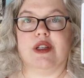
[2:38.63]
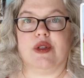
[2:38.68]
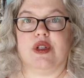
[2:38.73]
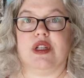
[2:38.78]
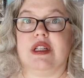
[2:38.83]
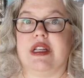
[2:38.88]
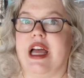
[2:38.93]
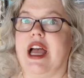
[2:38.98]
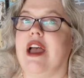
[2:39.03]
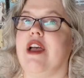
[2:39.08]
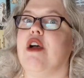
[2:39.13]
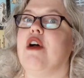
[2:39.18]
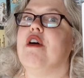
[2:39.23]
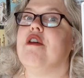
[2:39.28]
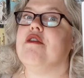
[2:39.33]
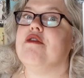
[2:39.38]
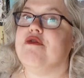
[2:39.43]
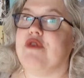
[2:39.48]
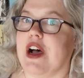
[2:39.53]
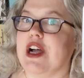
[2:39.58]
So today,
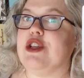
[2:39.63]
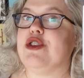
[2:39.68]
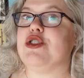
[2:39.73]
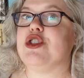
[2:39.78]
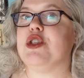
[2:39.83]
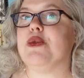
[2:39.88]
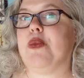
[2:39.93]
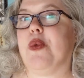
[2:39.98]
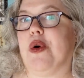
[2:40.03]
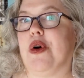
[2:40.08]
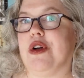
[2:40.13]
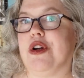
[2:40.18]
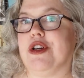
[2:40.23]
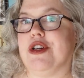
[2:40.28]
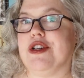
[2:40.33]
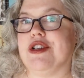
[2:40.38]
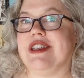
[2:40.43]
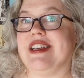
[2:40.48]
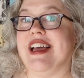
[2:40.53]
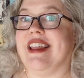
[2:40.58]
find your
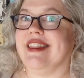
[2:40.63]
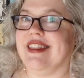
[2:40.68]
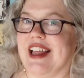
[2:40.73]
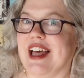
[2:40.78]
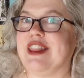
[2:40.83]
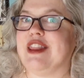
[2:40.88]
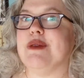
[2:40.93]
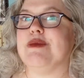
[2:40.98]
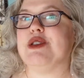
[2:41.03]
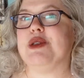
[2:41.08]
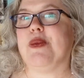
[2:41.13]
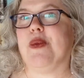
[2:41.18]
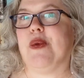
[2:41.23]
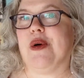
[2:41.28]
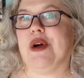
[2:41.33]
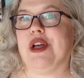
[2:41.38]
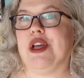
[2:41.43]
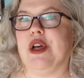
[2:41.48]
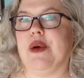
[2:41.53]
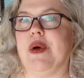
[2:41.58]
supporters and let them
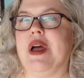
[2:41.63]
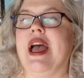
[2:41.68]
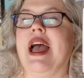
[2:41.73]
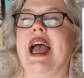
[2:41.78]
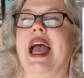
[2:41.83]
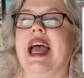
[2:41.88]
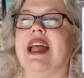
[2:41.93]
support you,